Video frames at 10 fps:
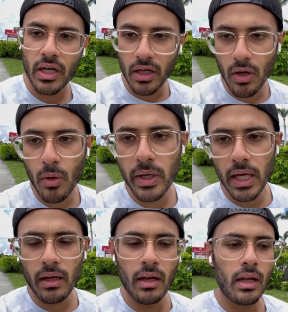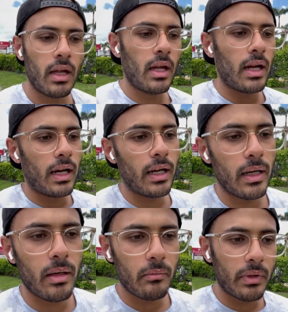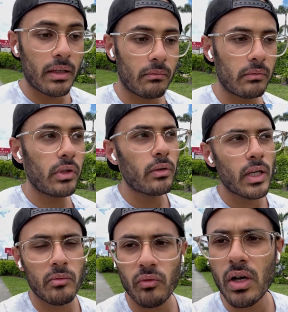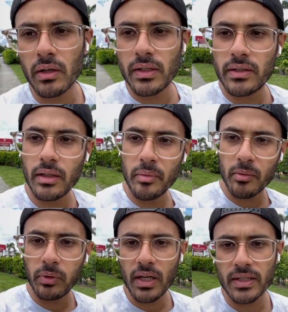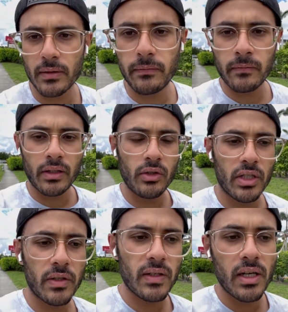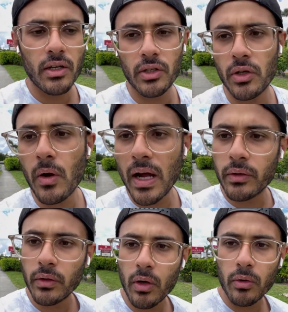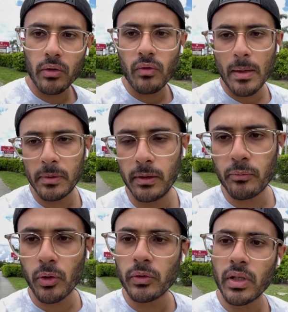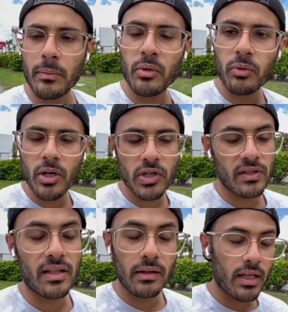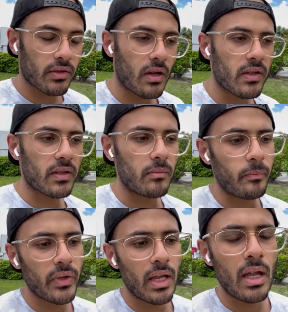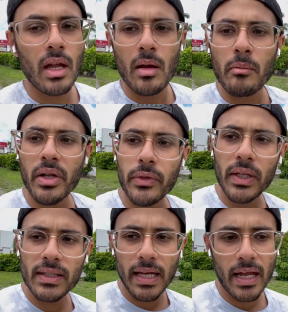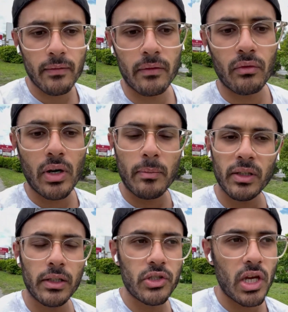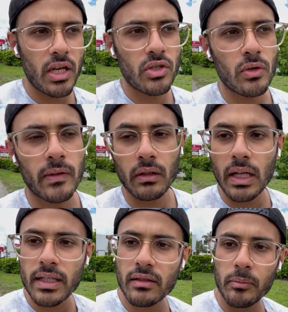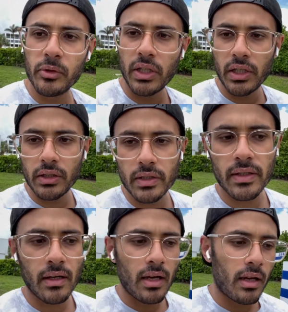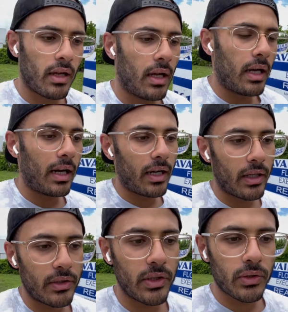at coding. And don't get me wrong, it's still a big plus. If you're a designer, you know how to code and rapidly prototype your projects, that's awesome. But things have rapidly changed over the last couple of years due